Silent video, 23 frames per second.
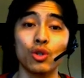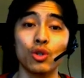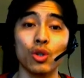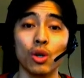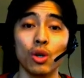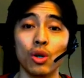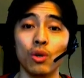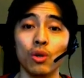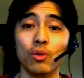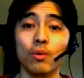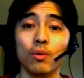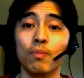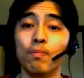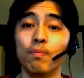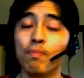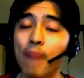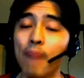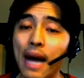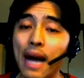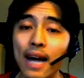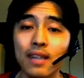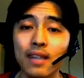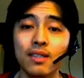your own
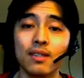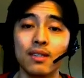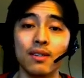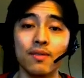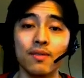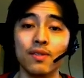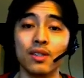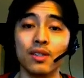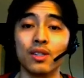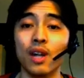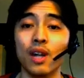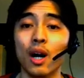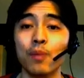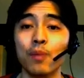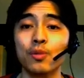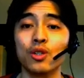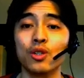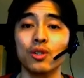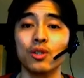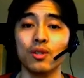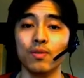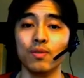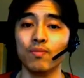massive
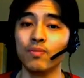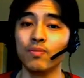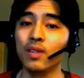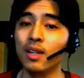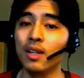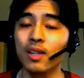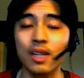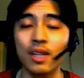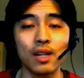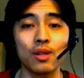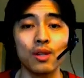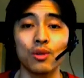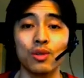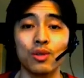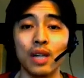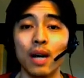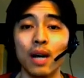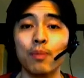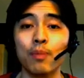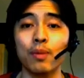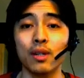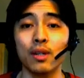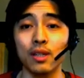adoption killer
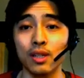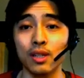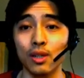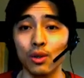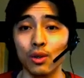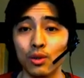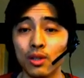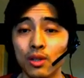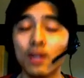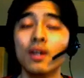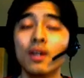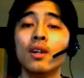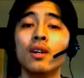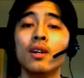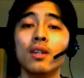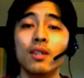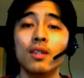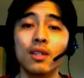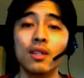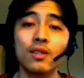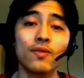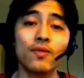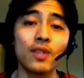dApp on EOS.
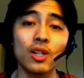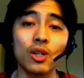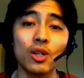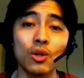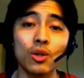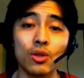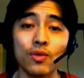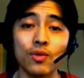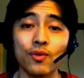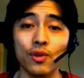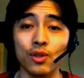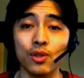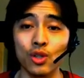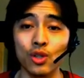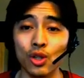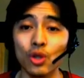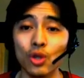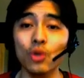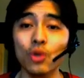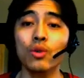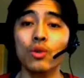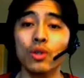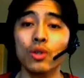This video is for
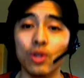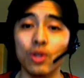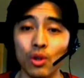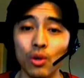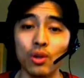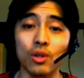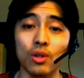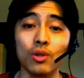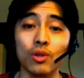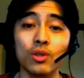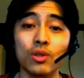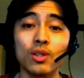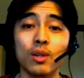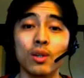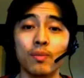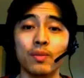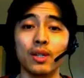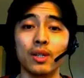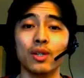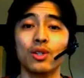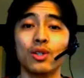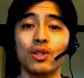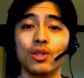you. You'll learn
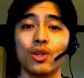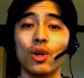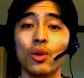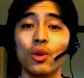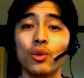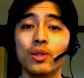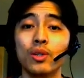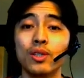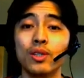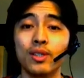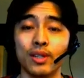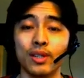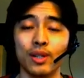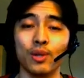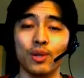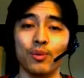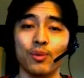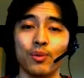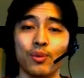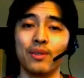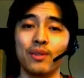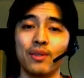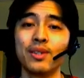something, so stick
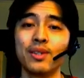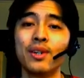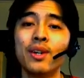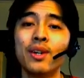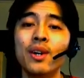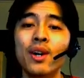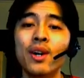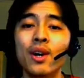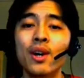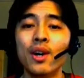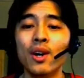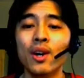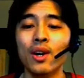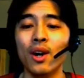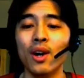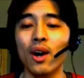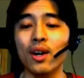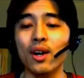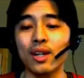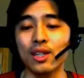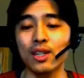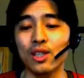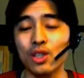around.
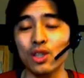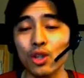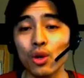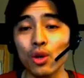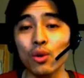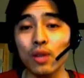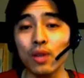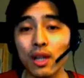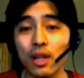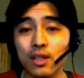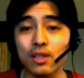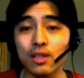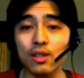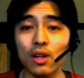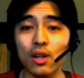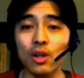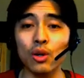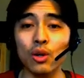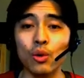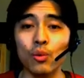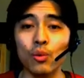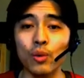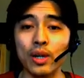All right, so let's
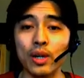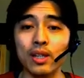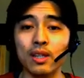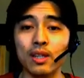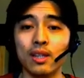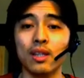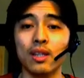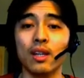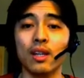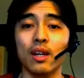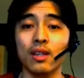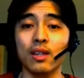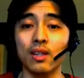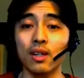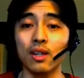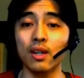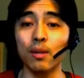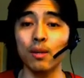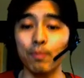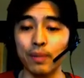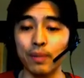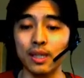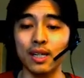start with
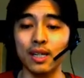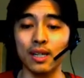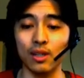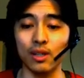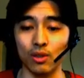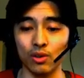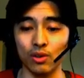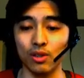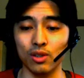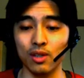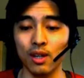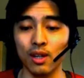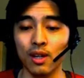the beginners.